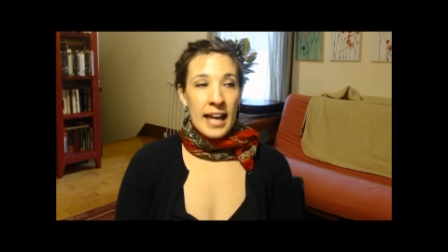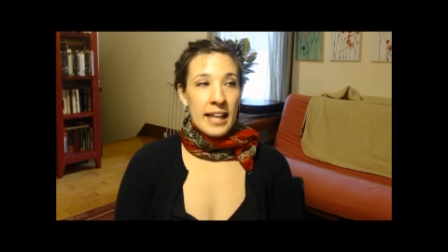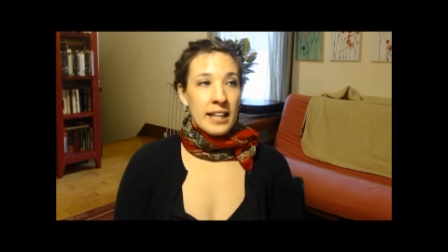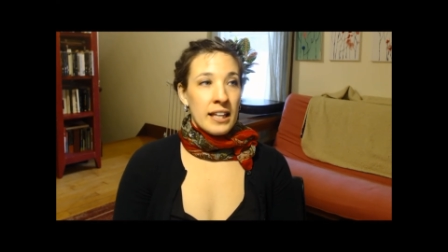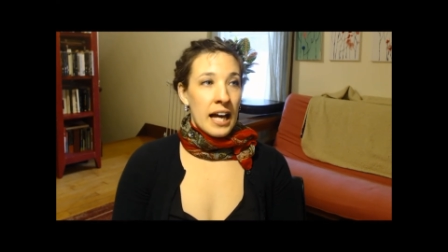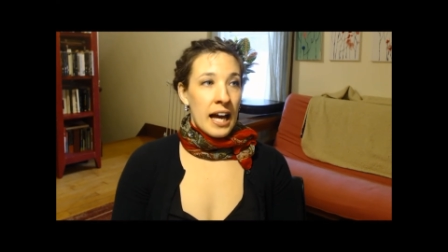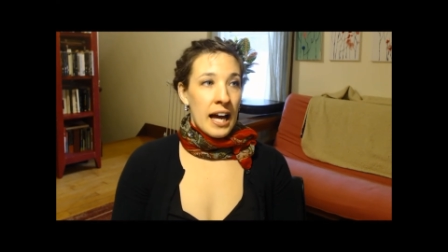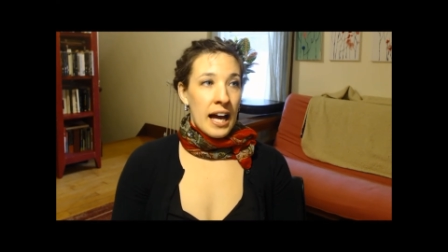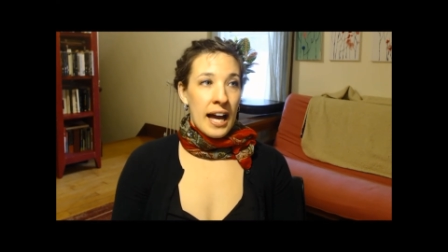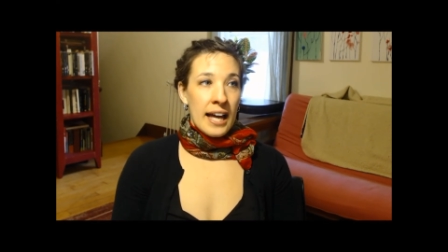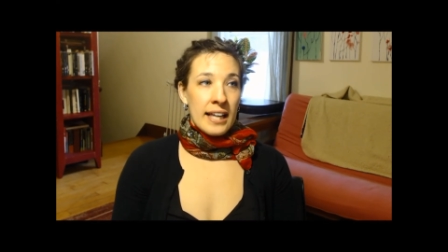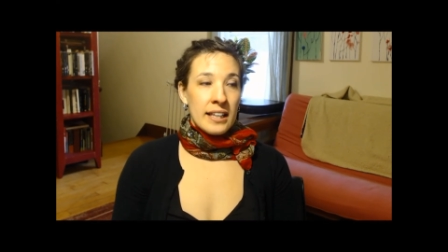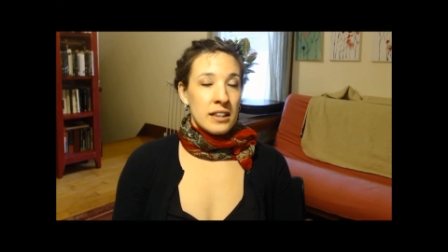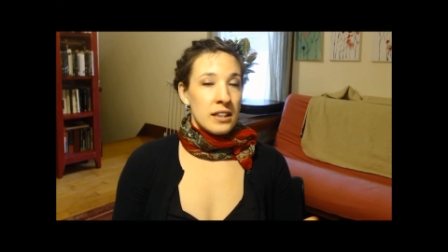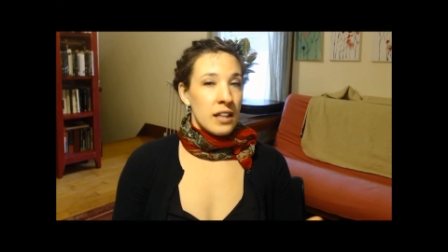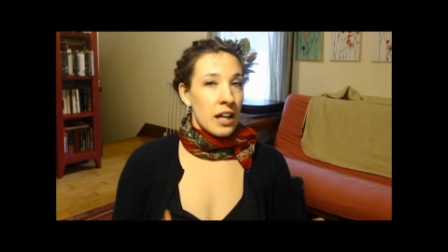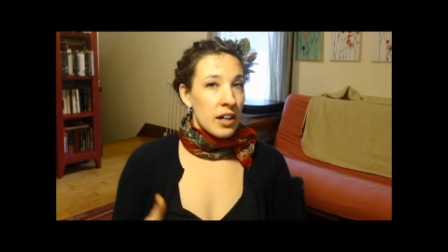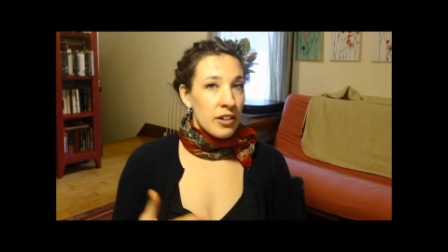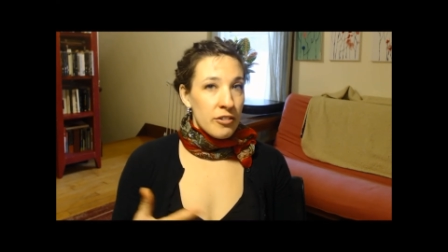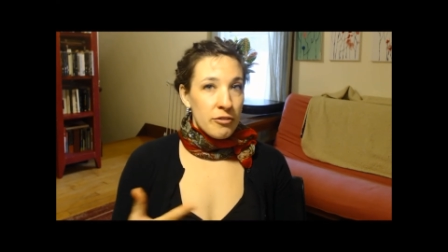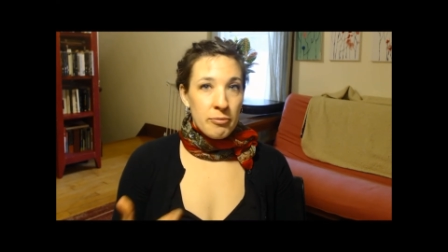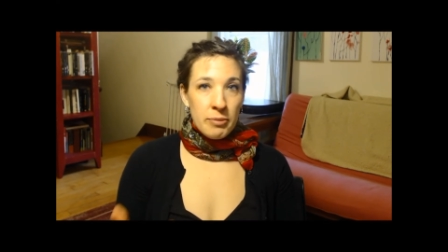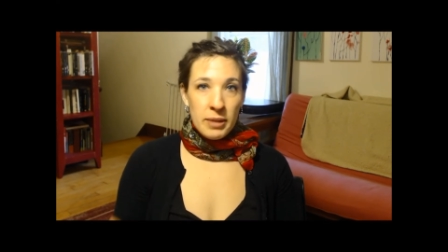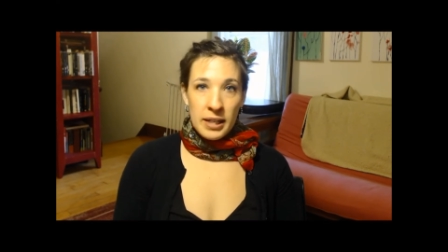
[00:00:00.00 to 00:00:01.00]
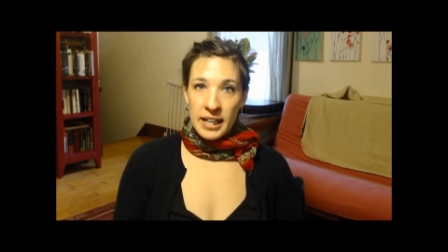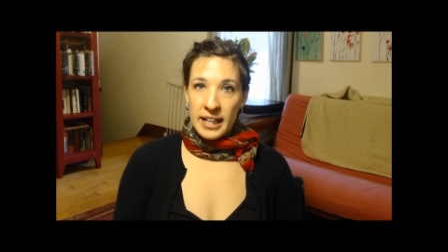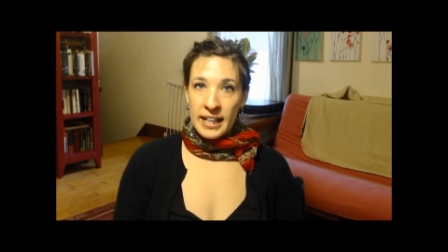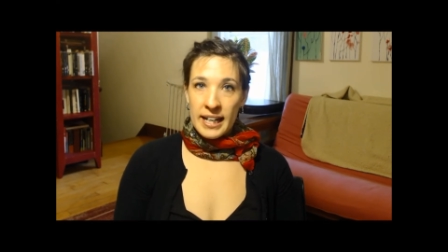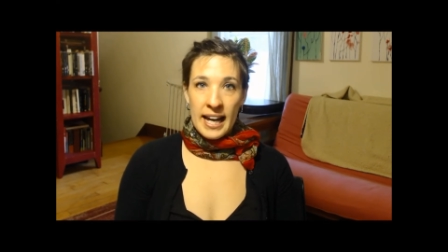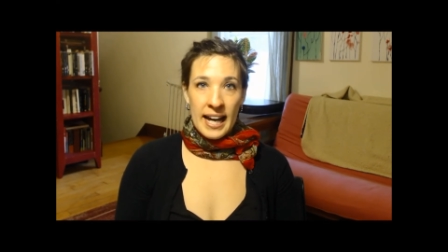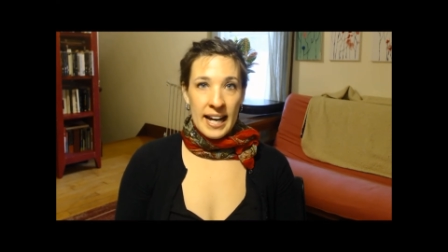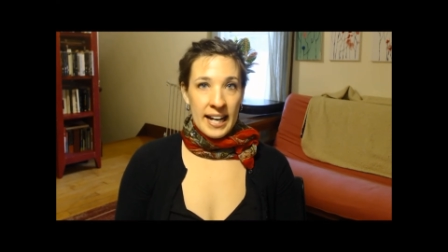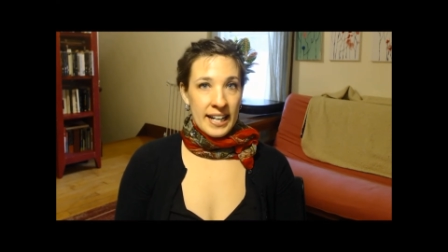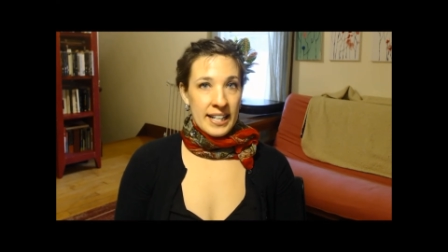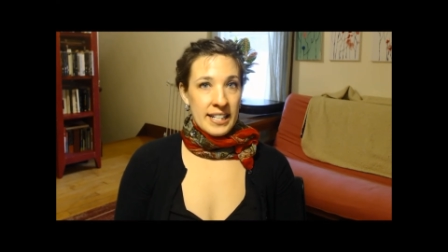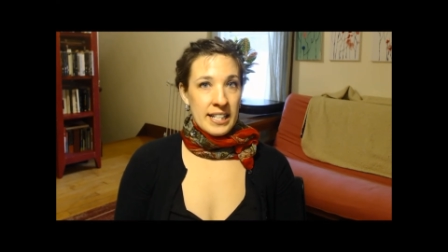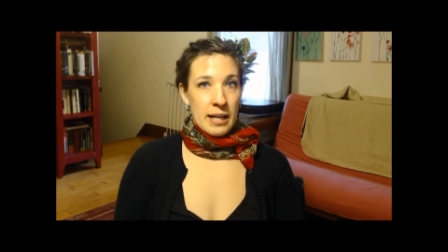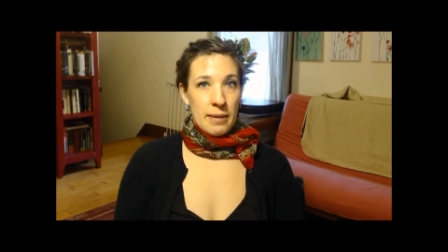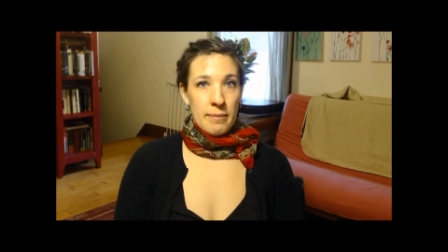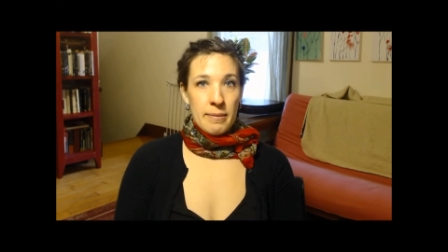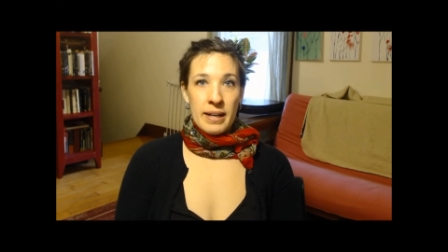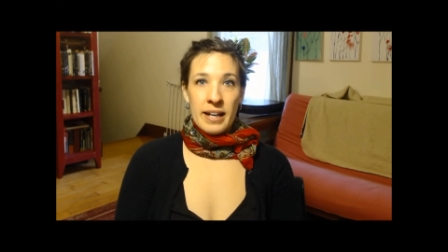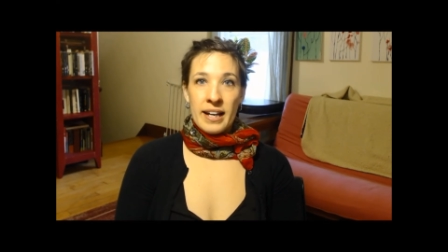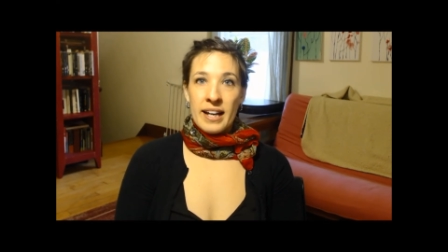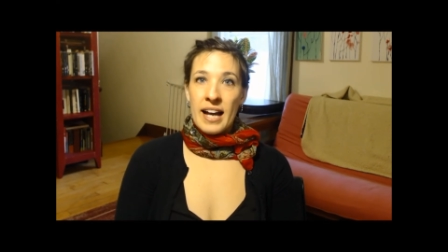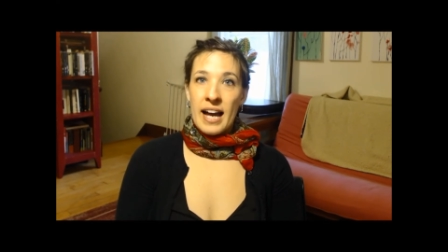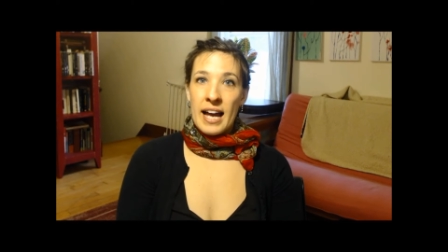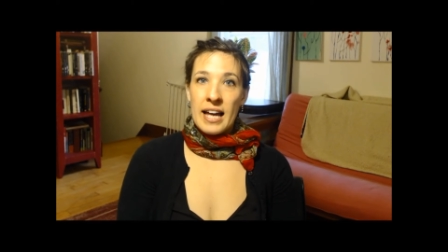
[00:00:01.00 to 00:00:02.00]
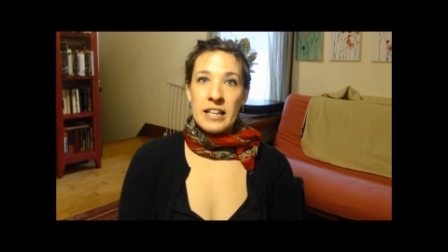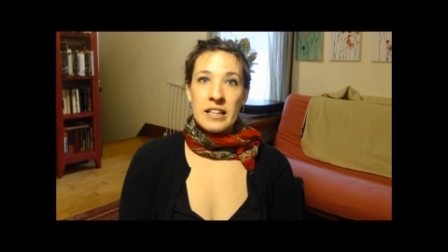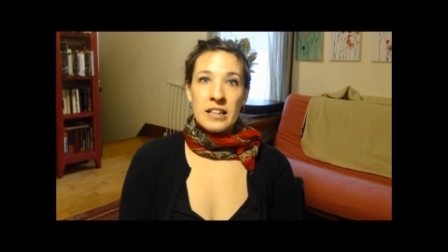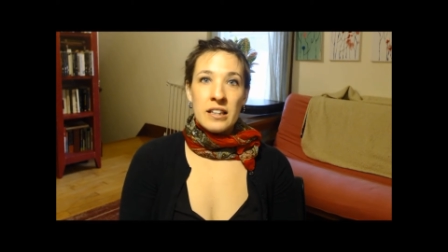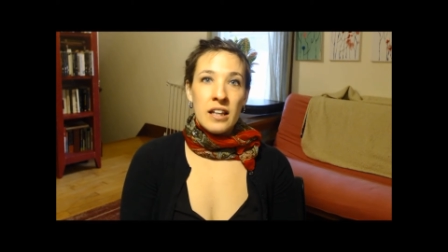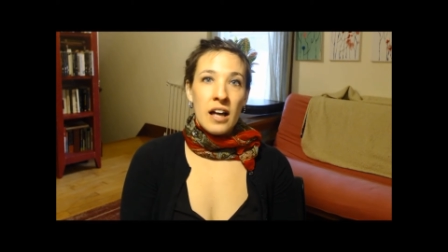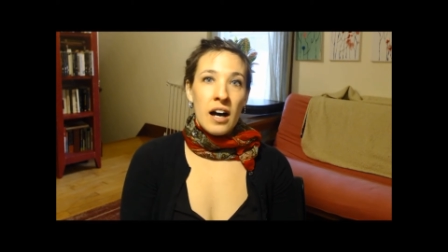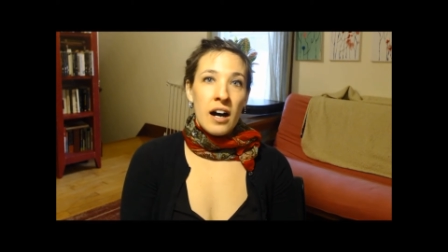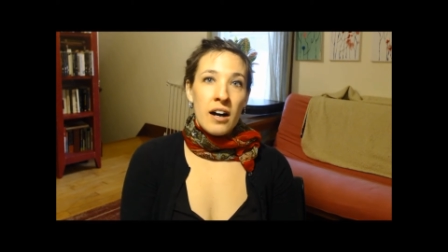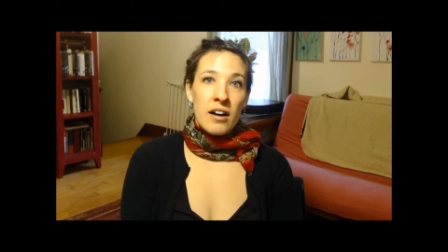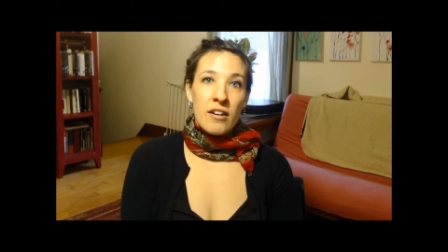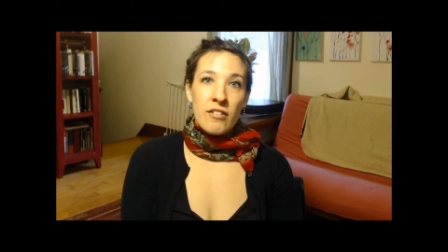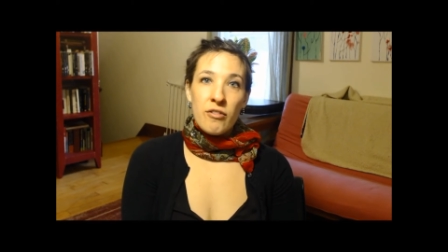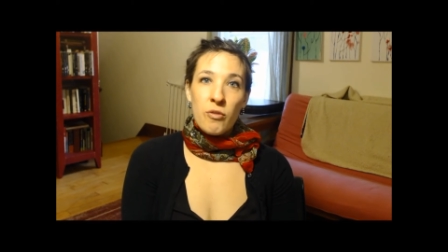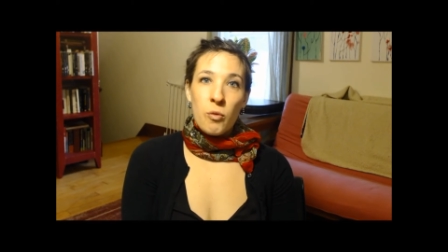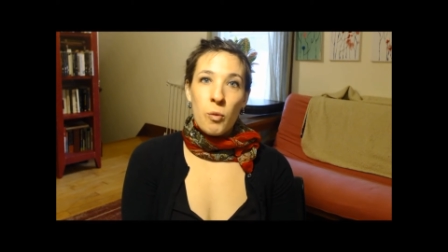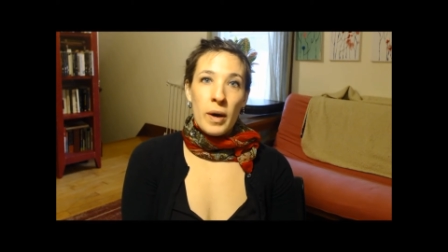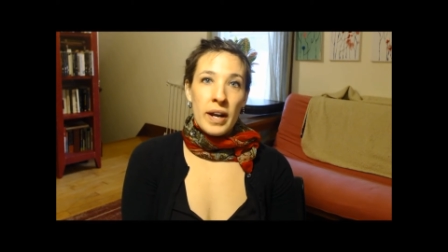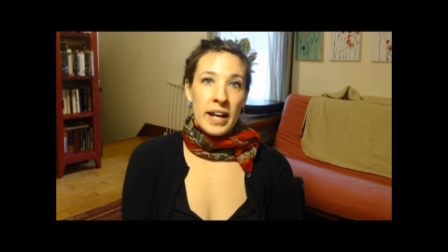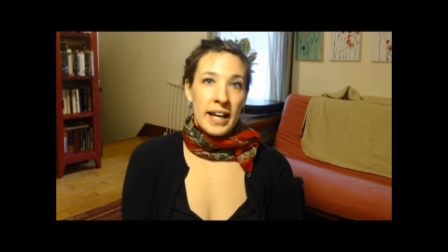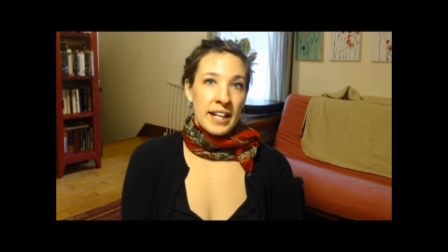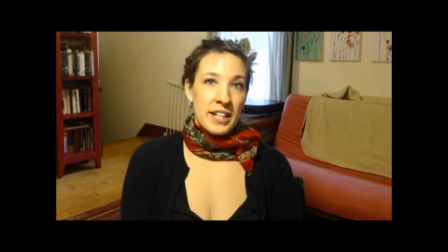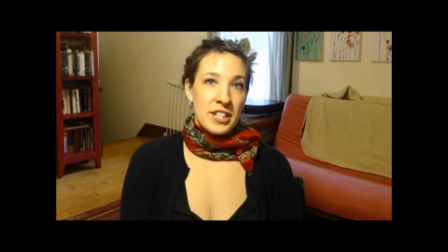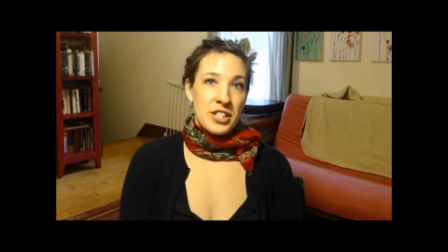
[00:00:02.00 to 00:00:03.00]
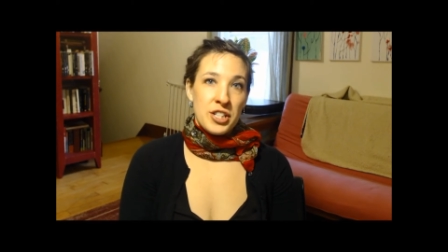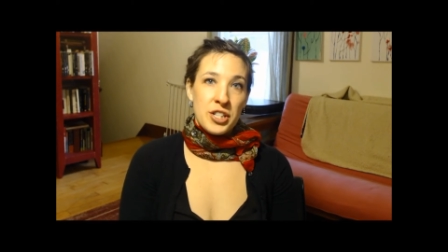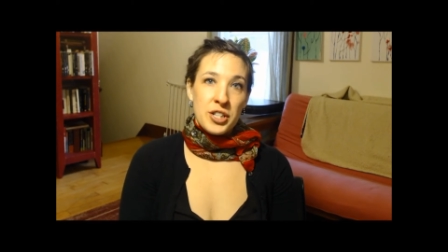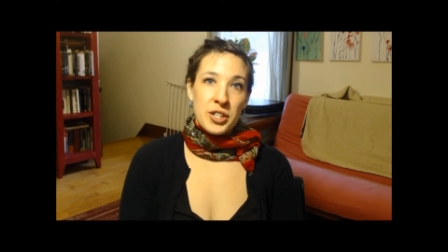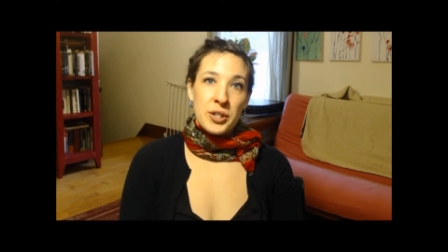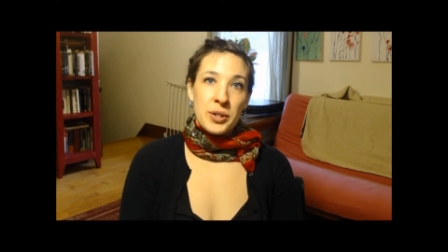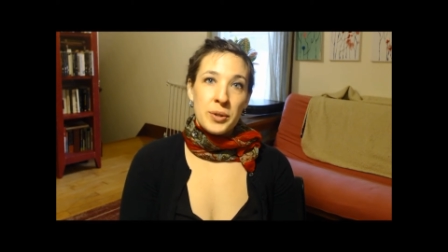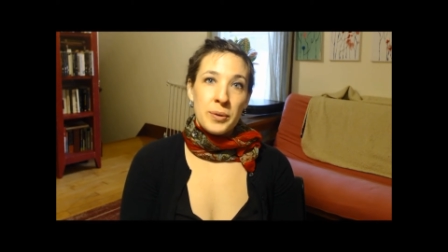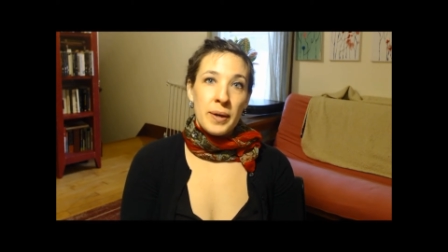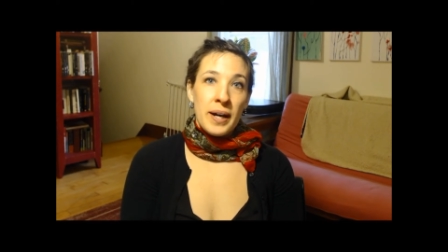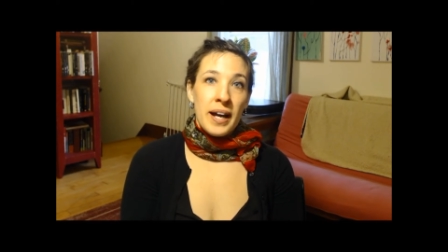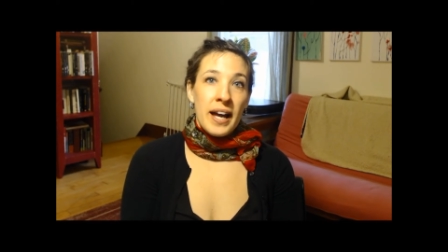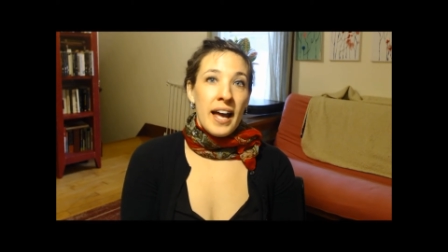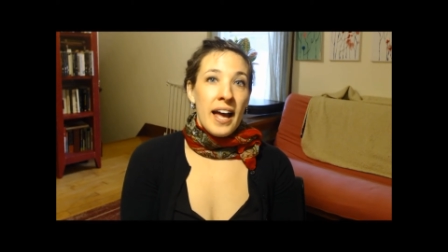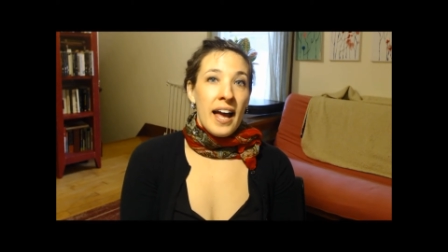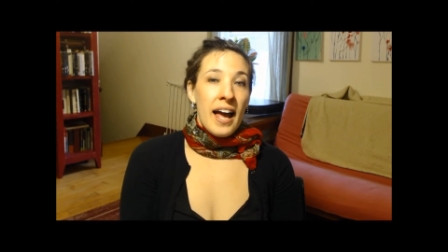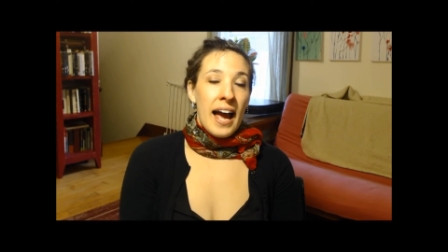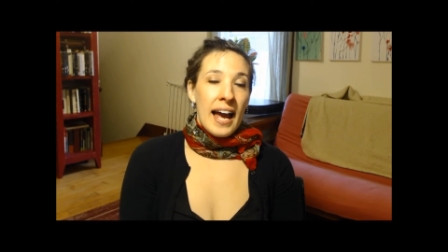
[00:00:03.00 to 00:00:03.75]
I, I love being an academic. I love what I do.